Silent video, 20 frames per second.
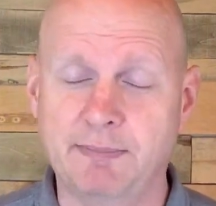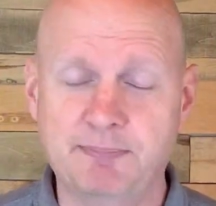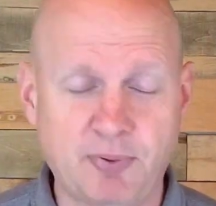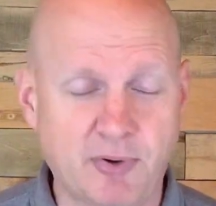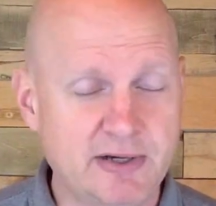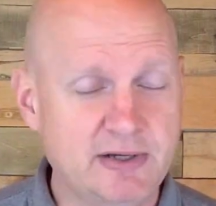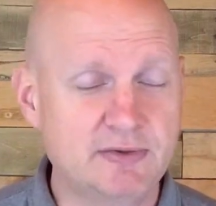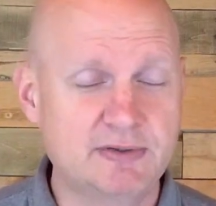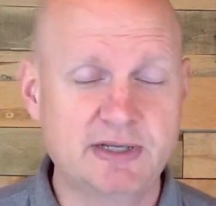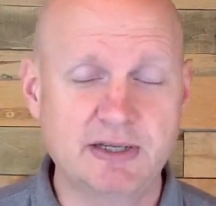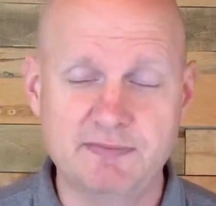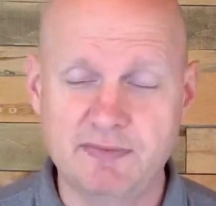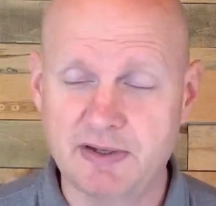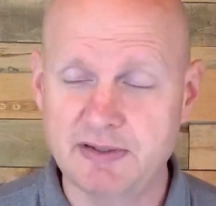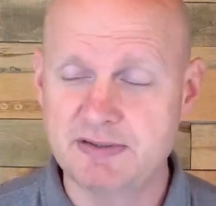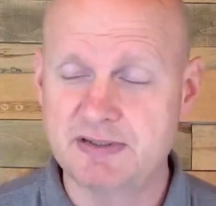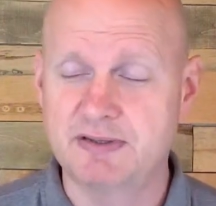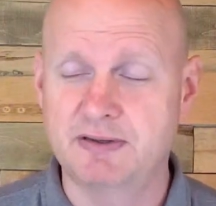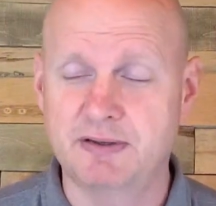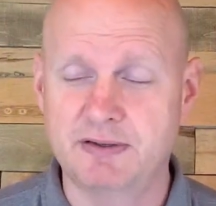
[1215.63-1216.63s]
pray you'd give
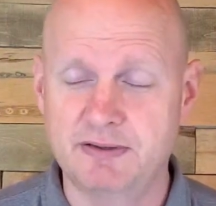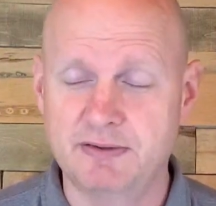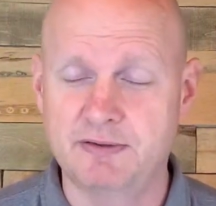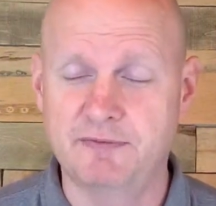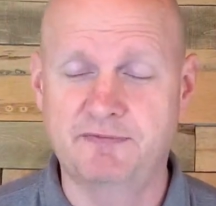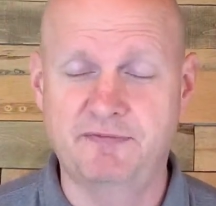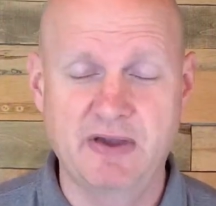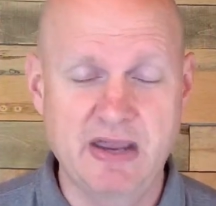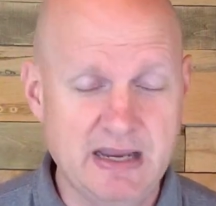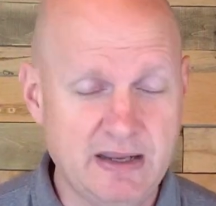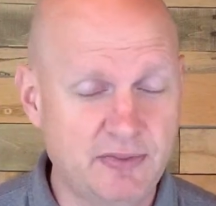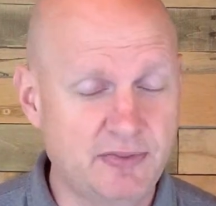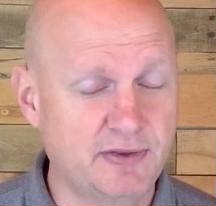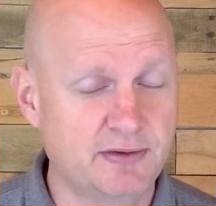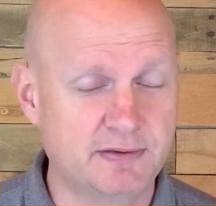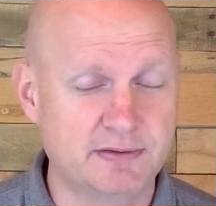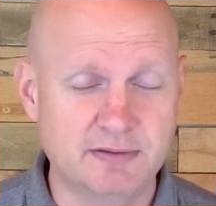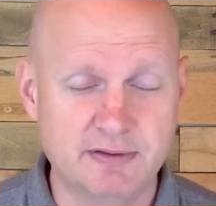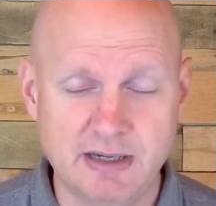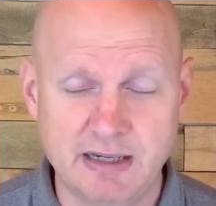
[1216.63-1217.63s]
us the faith
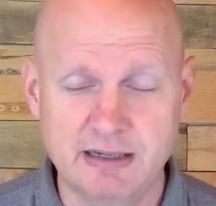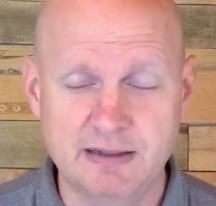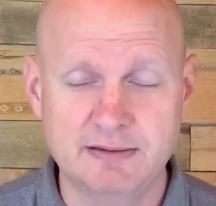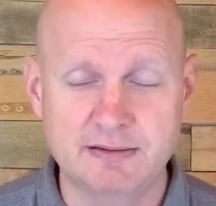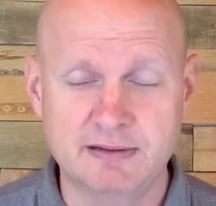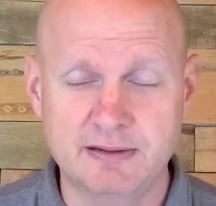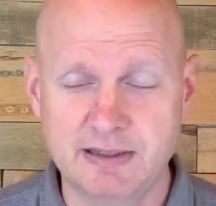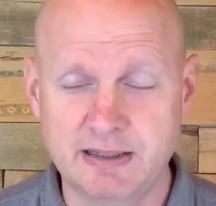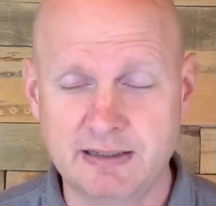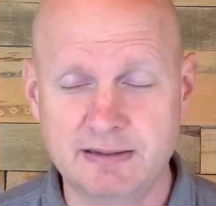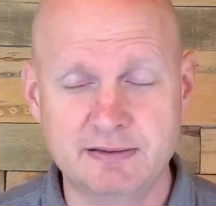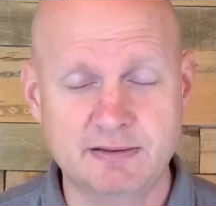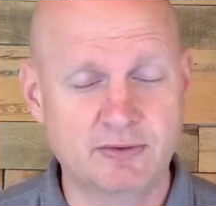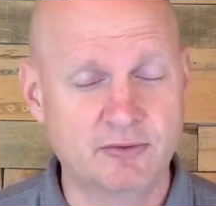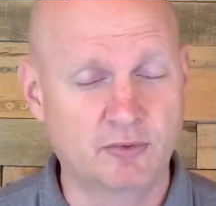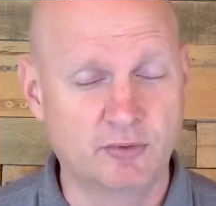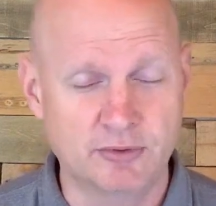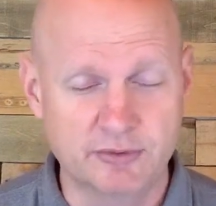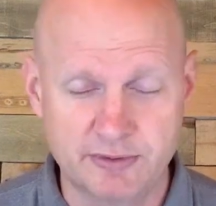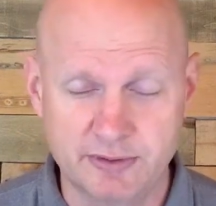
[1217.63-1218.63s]
and
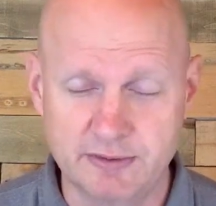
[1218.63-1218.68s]
Lord,